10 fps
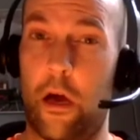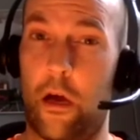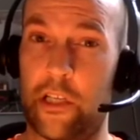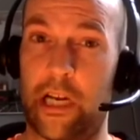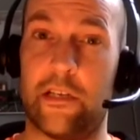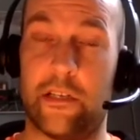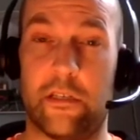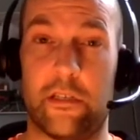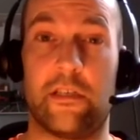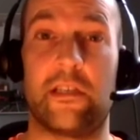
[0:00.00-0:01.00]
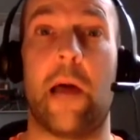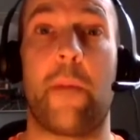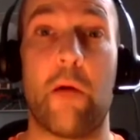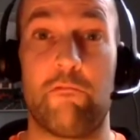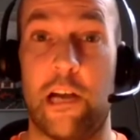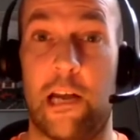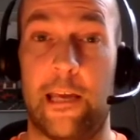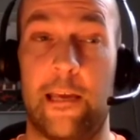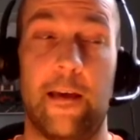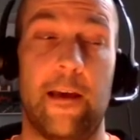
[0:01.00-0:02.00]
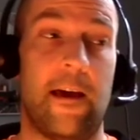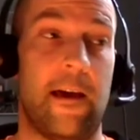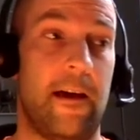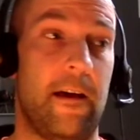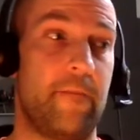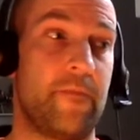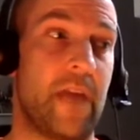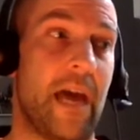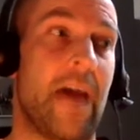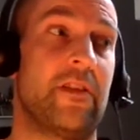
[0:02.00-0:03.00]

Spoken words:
challenge us to step up really at